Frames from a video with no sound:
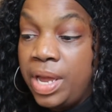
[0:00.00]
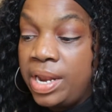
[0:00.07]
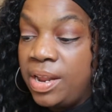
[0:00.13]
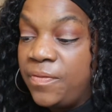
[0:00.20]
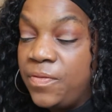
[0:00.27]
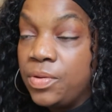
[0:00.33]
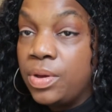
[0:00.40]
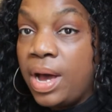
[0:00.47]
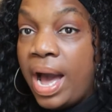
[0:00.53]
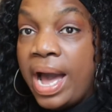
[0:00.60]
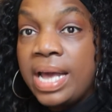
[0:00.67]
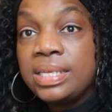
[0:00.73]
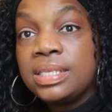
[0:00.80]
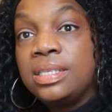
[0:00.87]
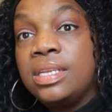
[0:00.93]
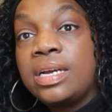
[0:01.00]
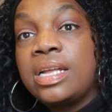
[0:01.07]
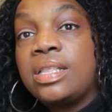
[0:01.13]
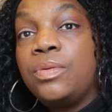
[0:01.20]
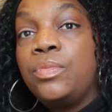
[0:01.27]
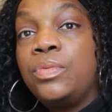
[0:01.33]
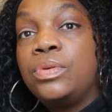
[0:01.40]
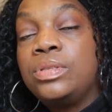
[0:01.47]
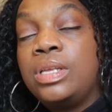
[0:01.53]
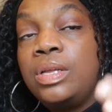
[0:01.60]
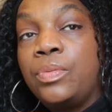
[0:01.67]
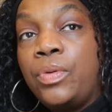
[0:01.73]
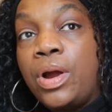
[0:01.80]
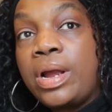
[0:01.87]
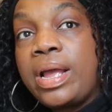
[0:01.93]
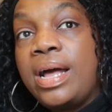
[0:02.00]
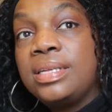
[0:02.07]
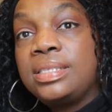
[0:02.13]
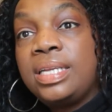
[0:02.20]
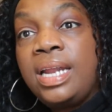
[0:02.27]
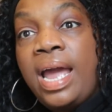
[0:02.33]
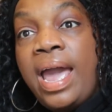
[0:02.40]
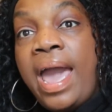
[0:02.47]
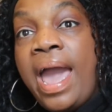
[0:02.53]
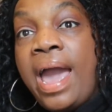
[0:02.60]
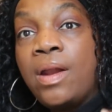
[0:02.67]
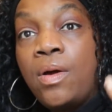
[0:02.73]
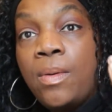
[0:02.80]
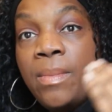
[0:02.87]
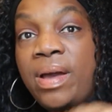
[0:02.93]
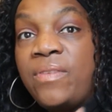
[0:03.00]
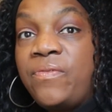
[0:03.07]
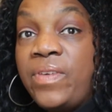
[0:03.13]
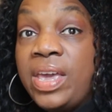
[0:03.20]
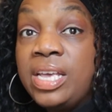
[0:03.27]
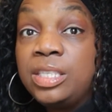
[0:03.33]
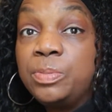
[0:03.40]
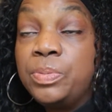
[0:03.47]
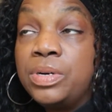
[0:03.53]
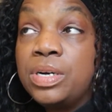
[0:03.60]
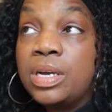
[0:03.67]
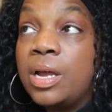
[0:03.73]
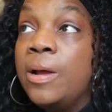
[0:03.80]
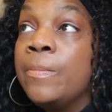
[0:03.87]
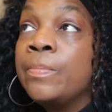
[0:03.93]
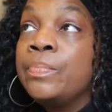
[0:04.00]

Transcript: And if you guys look at the, the workouts that I had on my Facebook,